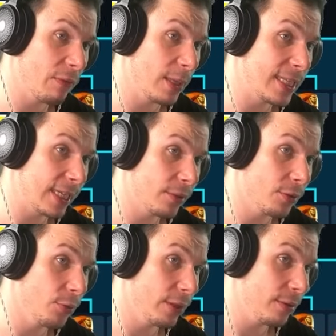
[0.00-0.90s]
the sector
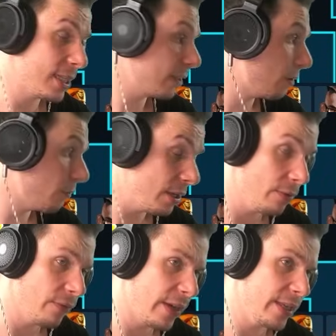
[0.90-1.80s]
2 into sector 3 to
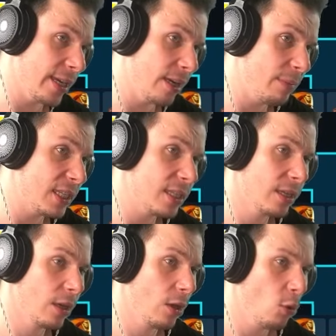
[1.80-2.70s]
fight the enemies,
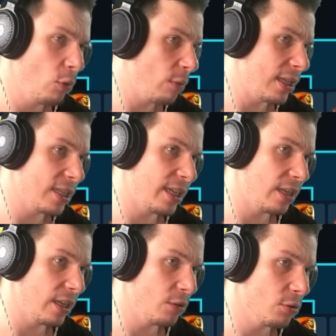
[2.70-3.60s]
we once again
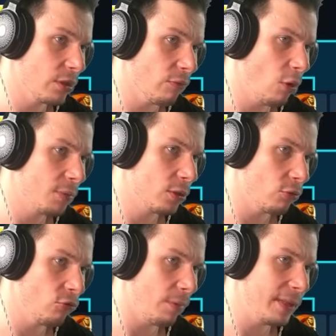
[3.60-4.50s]
can use the ropes or
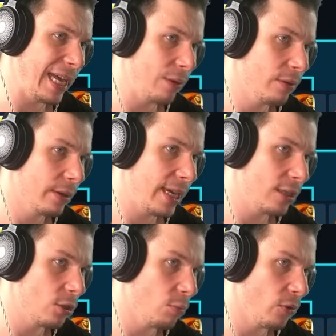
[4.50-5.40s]
drop down and
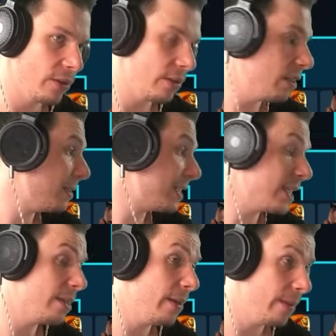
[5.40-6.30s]
support our teammates at
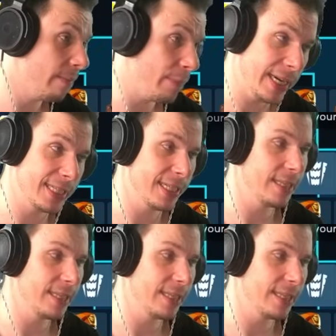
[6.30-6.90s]
the backside.